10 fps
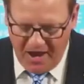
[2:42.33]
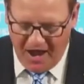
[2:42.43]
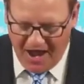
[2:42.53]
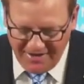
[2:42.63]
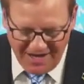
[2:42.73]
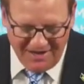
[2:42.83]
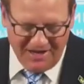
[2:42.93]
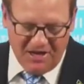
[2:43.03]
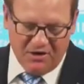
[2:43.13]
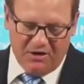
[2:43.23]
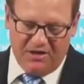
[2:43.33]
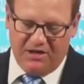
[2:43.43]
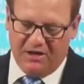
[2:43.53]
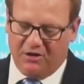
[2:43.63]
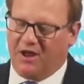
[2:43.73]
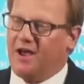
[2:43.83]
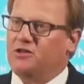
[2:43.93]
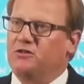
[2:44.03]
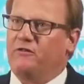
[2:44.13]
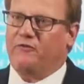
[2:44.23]
and a leader in the
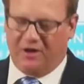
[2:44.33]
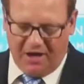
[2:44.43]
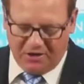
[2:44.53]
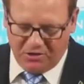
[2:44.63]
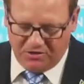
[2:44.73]
international financial